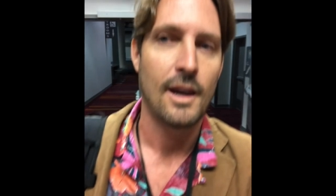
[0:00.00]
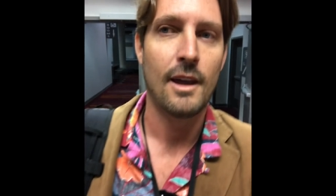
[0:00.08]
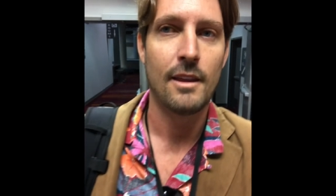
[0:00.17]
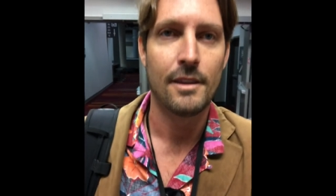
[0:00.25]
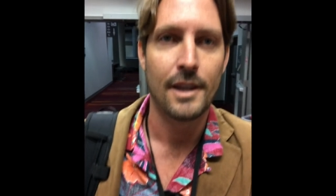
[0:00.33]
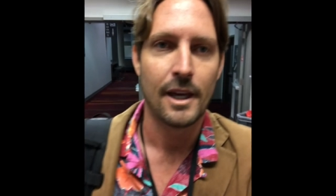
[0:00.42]

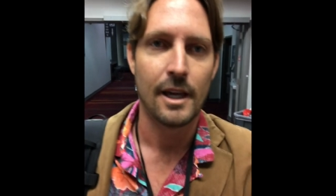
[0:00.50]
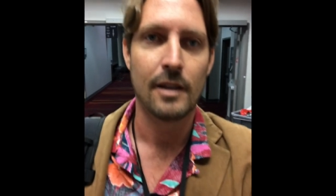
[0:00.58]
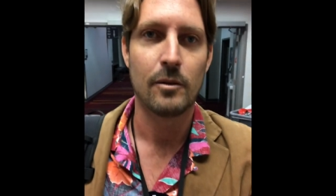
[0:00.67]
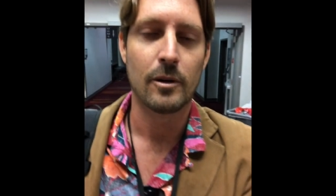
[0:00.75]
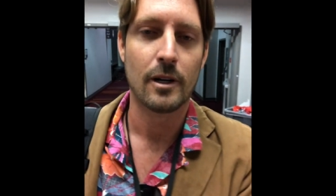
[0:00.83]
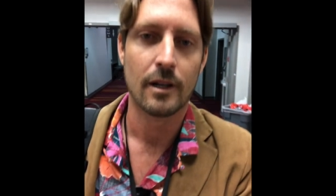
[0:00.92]
And
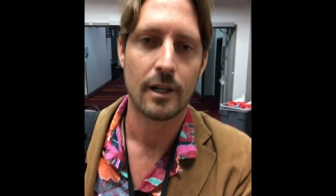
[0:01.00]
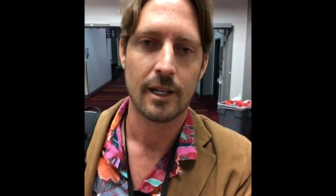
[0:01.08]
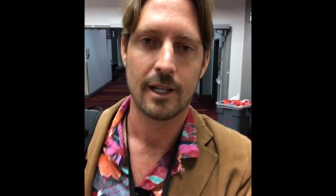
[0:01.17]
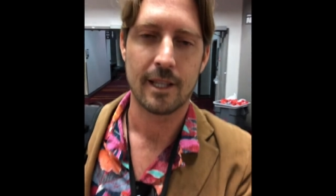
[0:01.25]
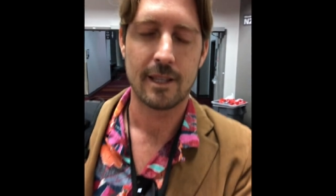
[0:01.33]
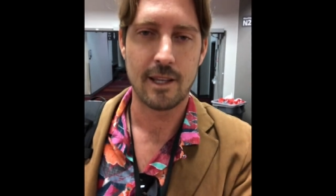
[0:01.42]
then we're
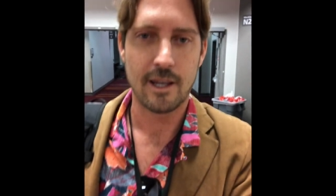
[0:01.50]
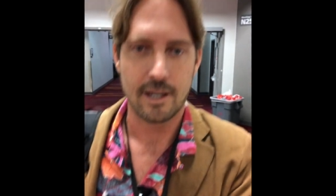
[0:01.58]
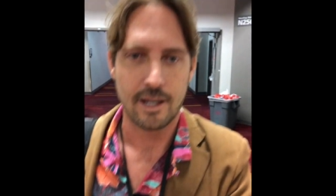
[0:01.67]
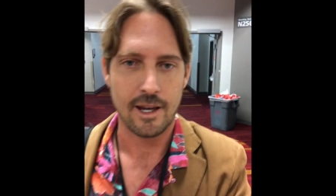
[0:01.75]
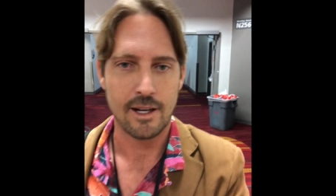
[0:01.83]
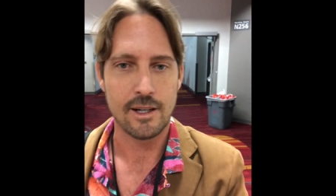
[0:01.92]
gonna get the
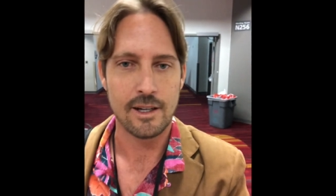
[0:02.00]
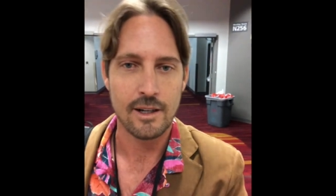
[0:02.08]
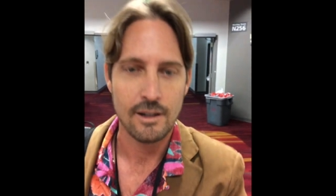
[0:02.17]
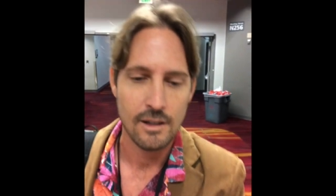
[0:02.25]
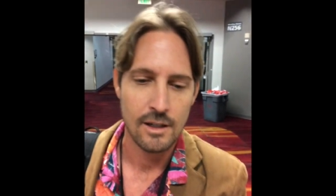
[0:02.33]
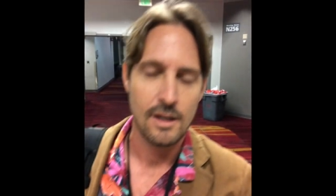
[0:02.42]
heck out of
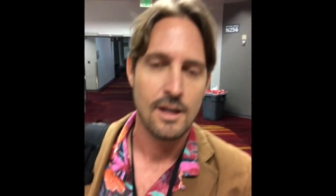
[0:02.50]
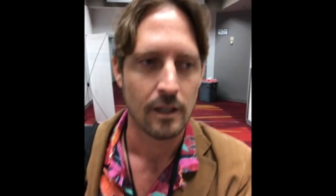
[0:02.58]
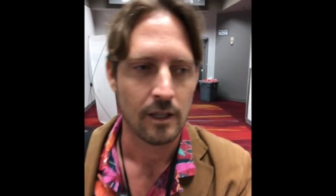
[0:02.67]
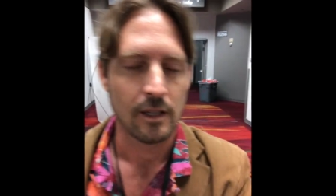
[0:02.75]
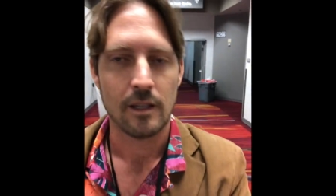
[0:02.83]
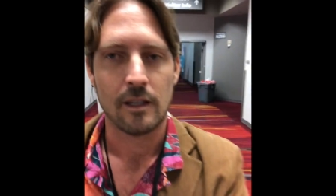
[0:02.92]
here.
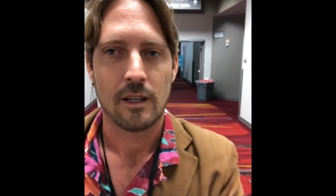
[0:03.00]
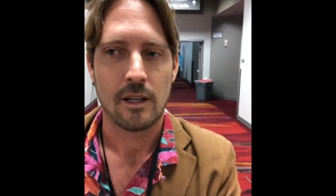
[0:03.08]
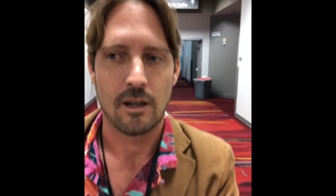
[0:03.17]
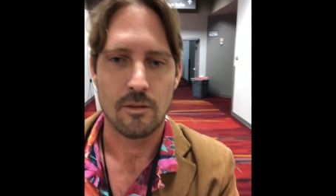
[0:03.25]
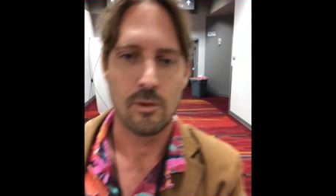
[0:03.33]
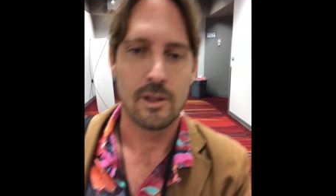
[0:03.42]

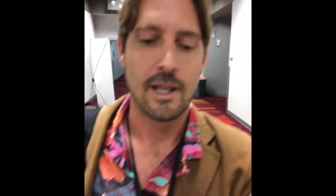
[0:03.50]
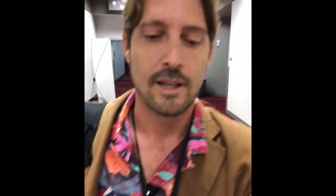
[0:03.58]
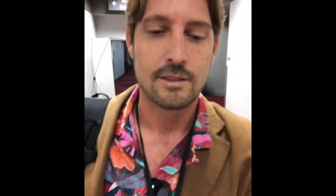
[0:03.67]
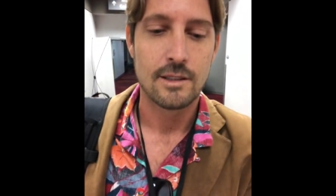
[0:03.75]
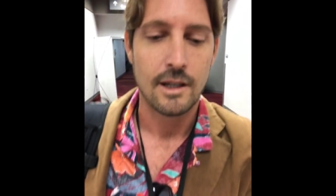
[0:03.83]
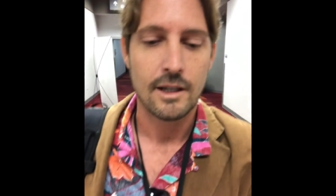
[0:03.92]
Have one
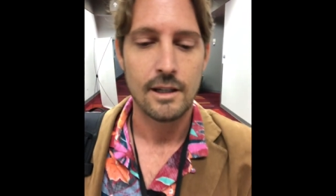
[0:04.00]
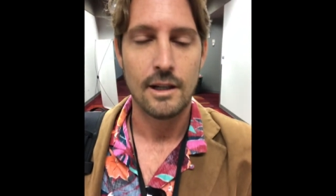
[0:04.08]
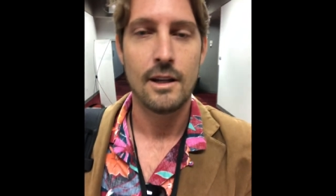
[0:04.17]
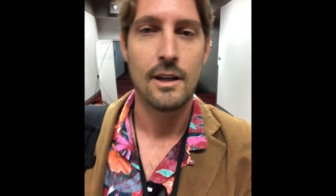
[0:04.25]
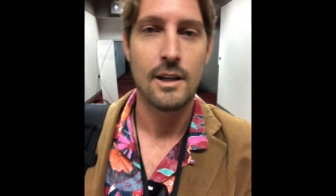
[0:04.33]
last night